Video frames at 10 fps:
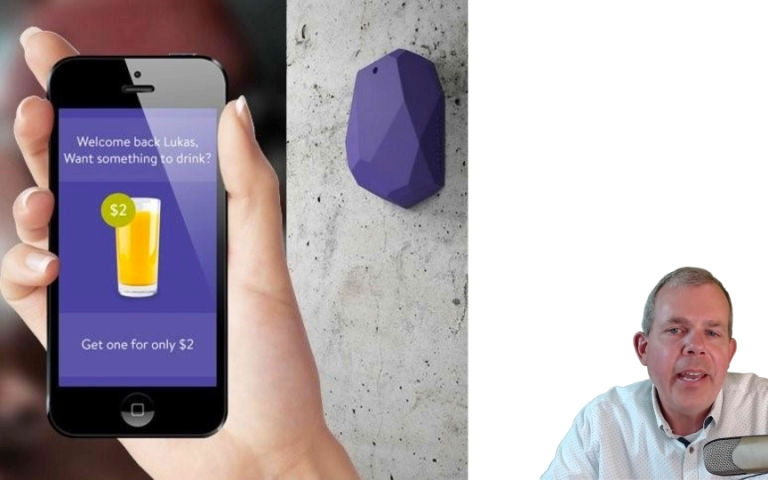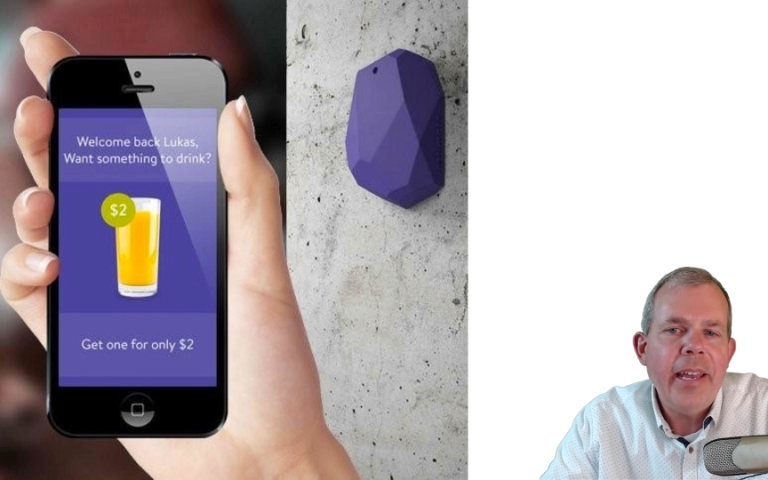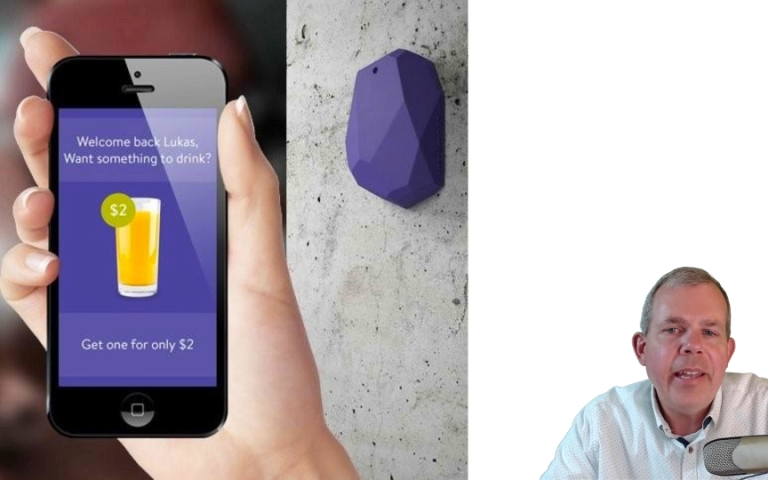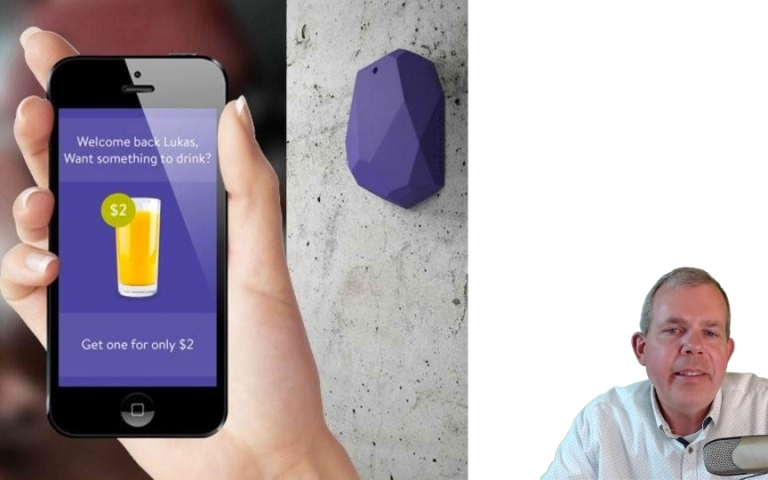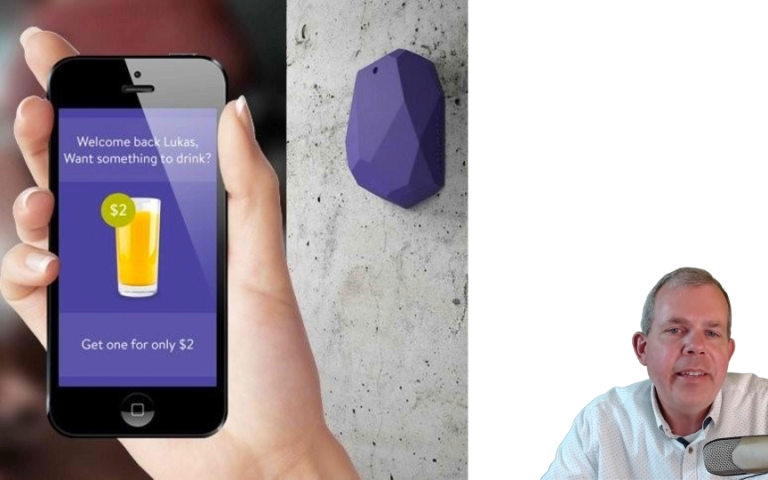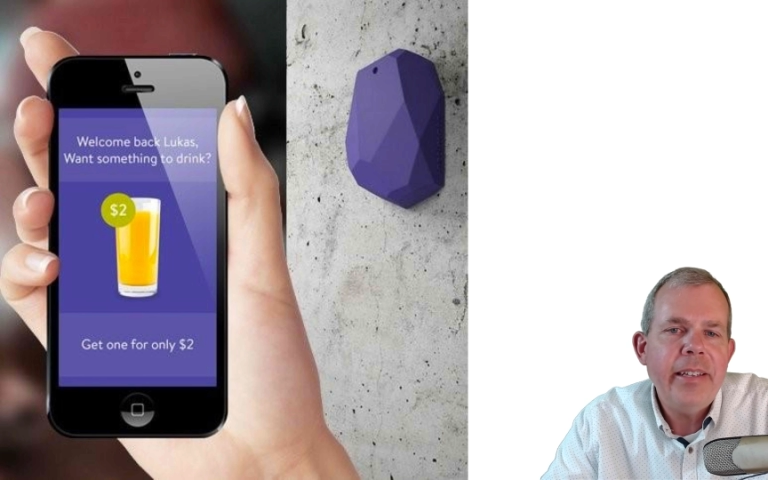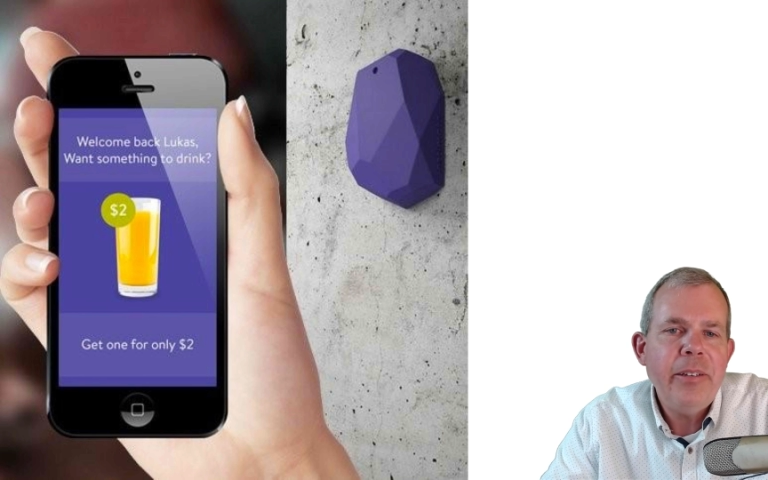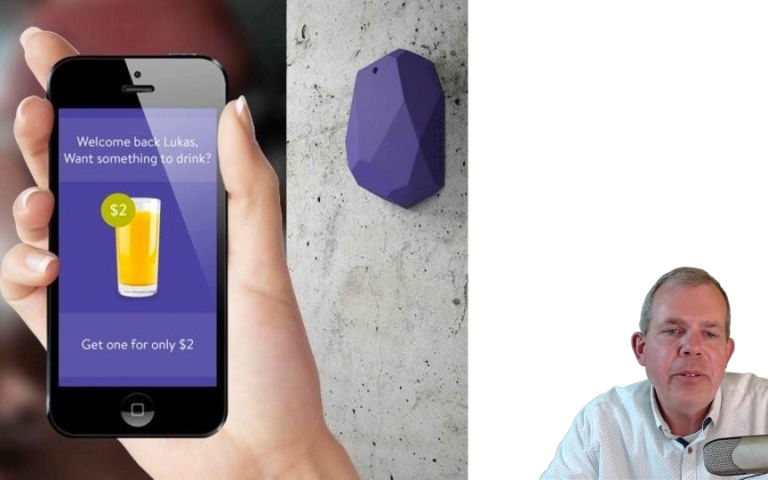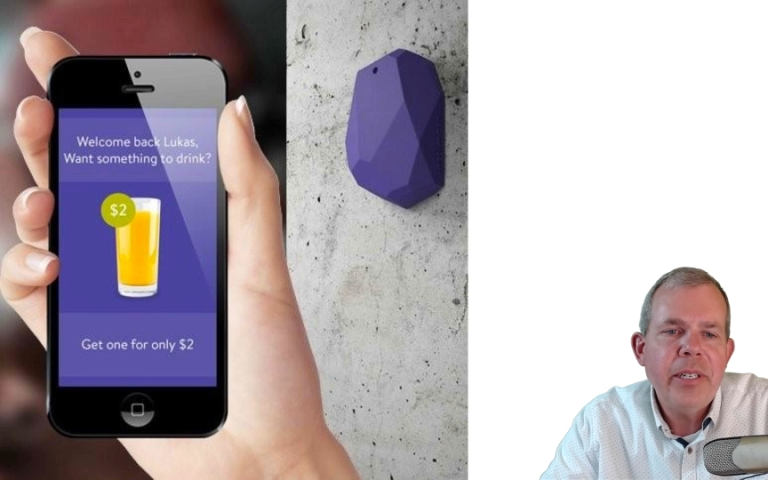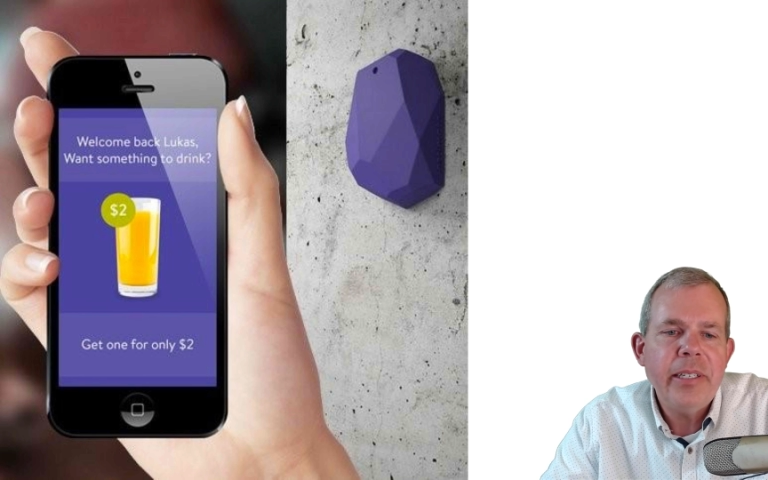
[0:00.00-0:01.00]
and then
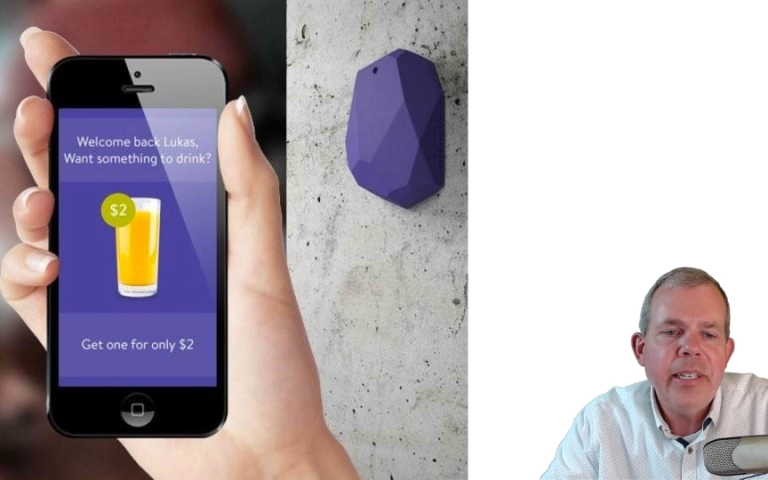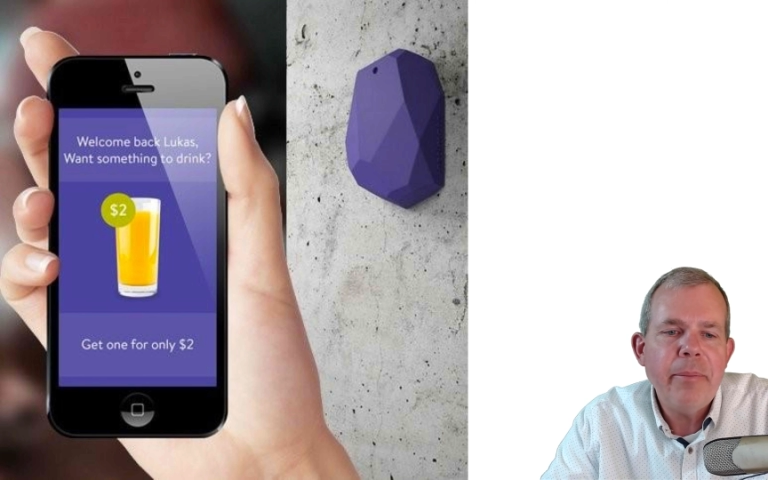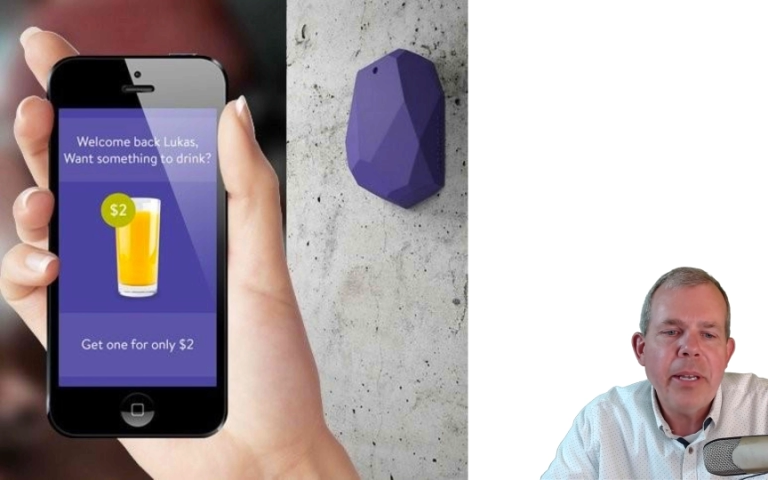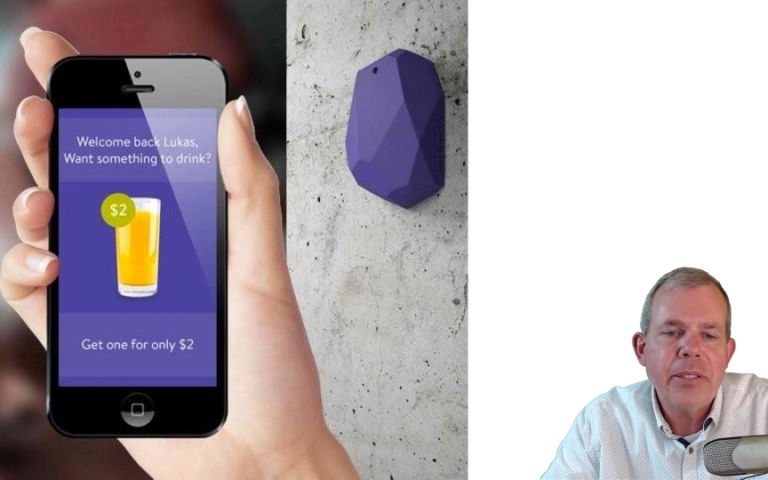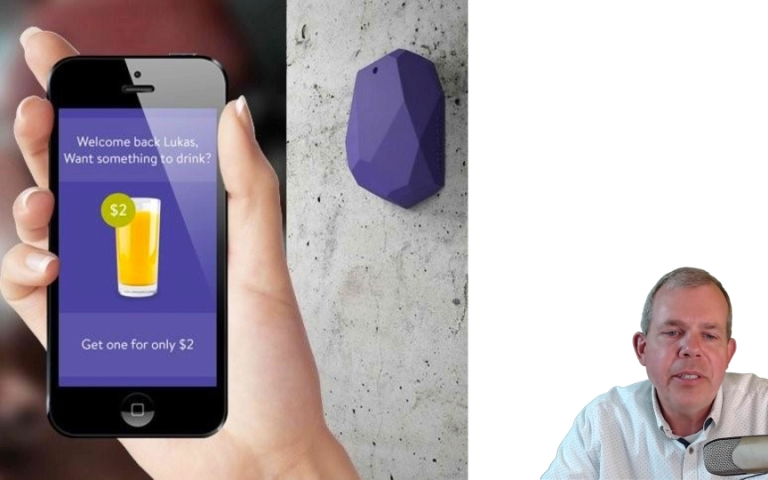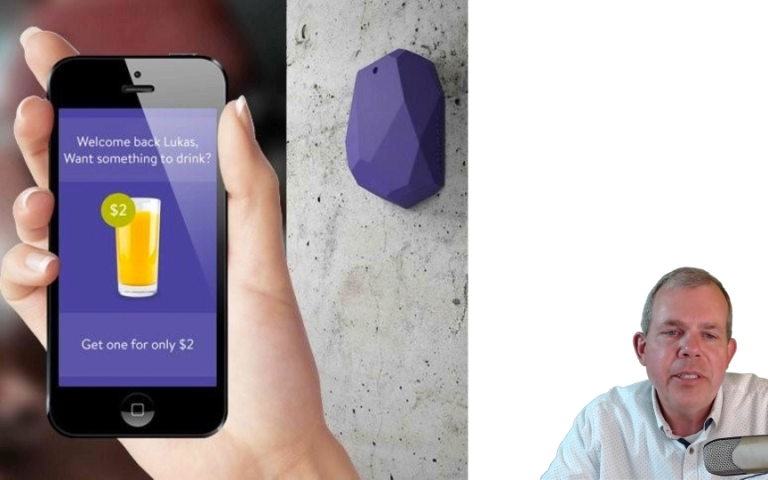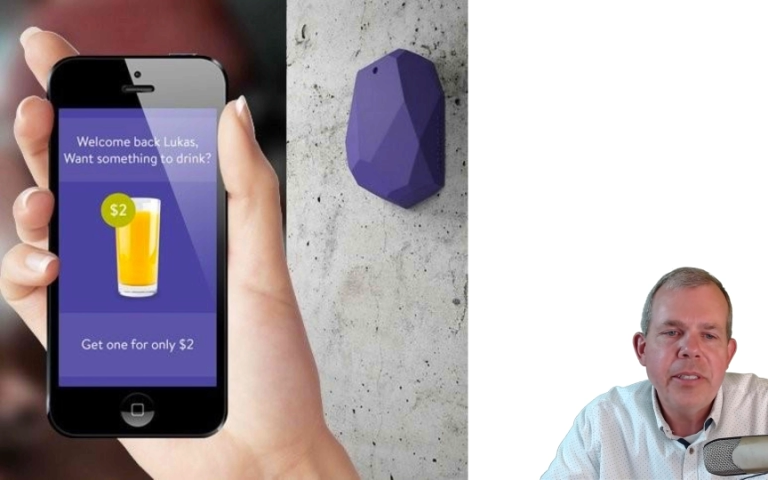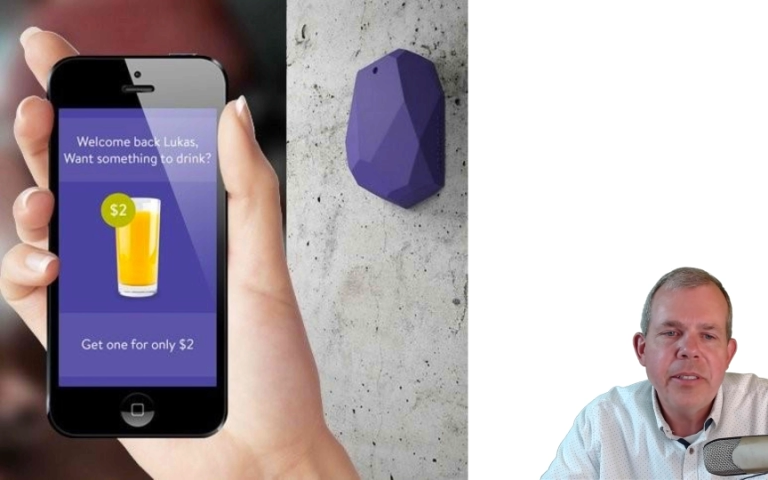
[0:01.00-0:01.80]
you can get a message.